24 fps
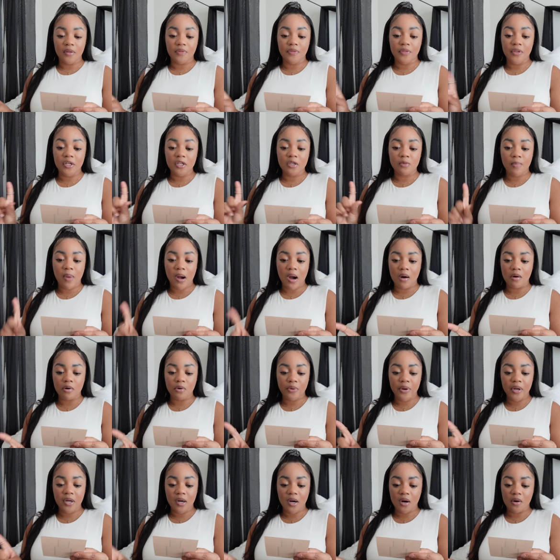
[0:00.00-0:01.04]
This
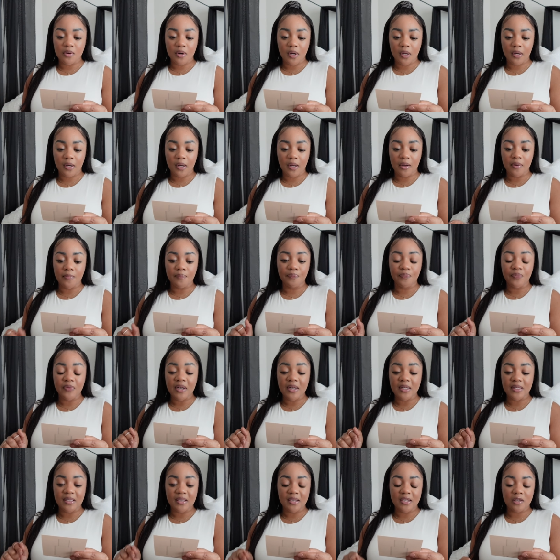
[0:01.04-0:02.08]
powdery coconut
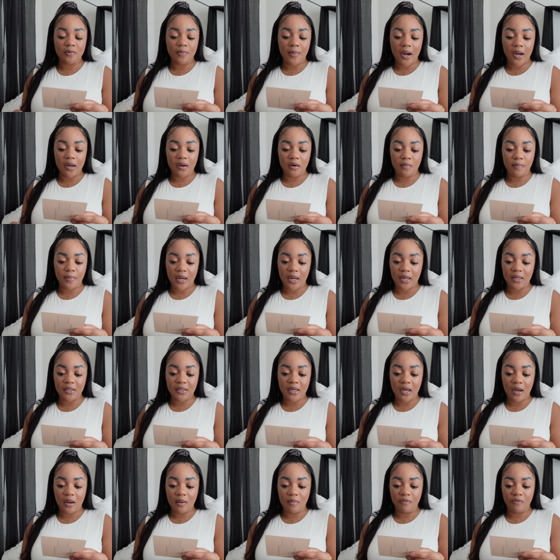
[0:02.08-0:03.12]
is inspired by
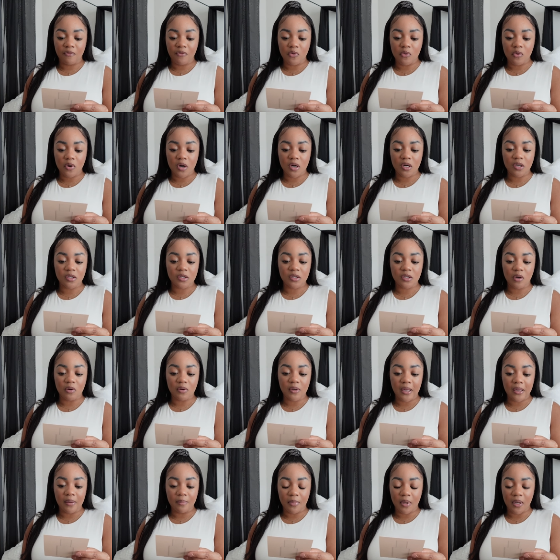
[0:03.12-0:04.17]
Tom Ford
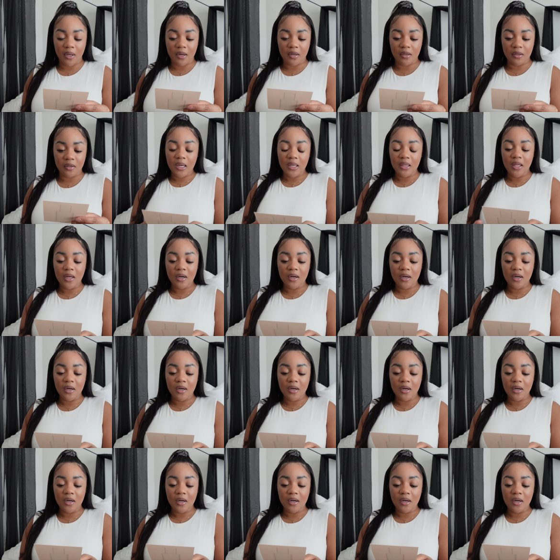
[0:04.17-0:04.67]
Soleil Blanc.